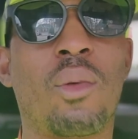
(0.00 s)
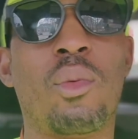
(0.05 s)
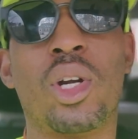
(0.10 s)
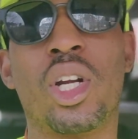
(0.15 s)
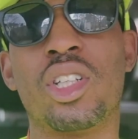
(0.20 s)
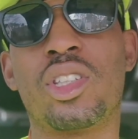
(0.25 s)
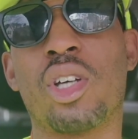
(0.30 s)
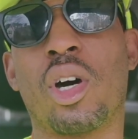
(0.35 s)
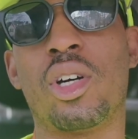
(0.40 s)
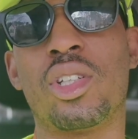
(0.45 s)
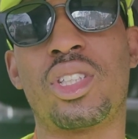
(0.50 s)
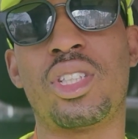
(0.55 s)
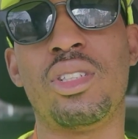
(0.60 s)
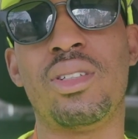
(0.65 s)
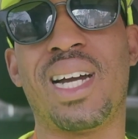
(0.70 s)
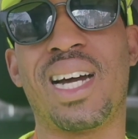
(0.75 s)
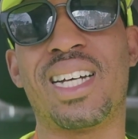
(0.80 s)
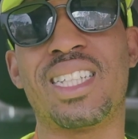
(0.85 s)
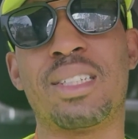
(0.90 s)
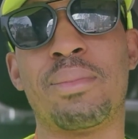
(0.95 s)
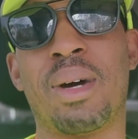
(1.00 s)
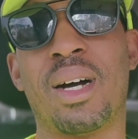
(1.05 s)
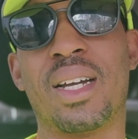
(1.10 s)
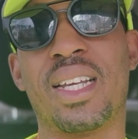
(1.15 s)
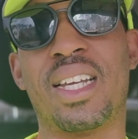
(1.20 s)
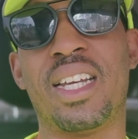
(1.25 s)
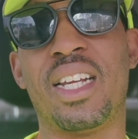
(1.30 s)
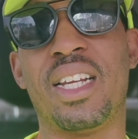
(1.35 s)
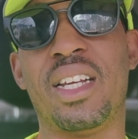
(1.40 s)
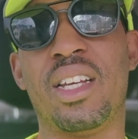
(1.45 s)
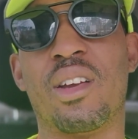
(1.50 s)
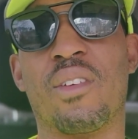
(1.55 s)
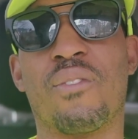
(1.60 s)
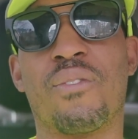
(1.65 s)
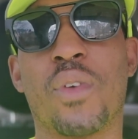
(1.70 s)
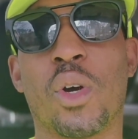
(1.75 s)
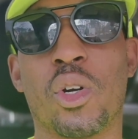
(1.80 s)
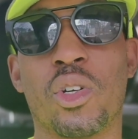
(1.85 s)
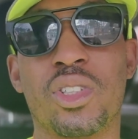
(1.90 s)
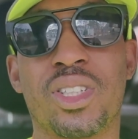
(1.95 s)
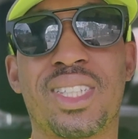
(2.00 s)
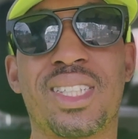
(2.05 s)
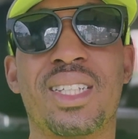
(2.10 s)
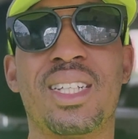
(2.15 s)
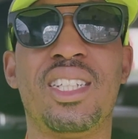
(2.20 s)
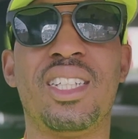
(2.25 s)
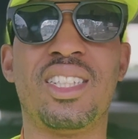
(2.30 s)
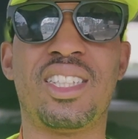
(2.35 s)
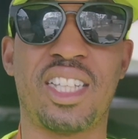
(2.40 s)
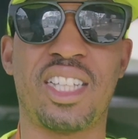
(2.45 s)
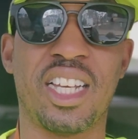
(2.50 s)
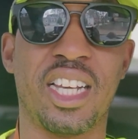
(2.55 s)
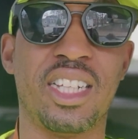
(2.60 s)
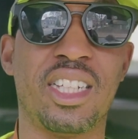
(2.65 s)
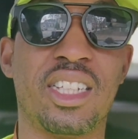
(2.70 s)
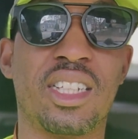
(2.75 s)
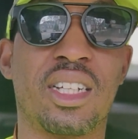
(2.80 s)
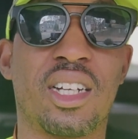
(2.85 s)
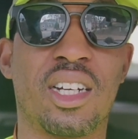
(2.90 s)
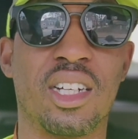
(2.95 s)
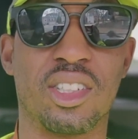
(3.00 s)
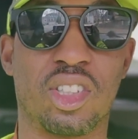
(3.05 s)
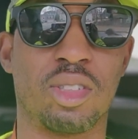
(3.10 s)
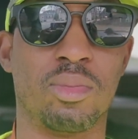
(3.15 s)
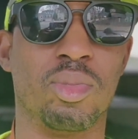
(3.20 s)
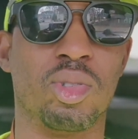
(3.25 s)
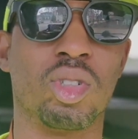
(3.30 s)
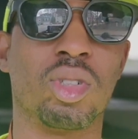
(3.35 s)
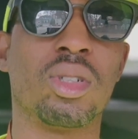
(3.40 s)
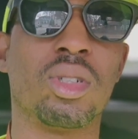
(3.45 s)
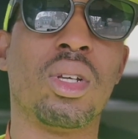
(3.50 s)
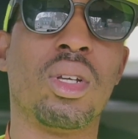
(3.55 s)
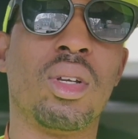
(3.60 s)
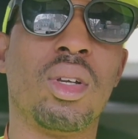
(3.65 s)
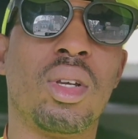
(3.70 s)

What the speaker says: I want to talk to you guys about getting your first 10 customers.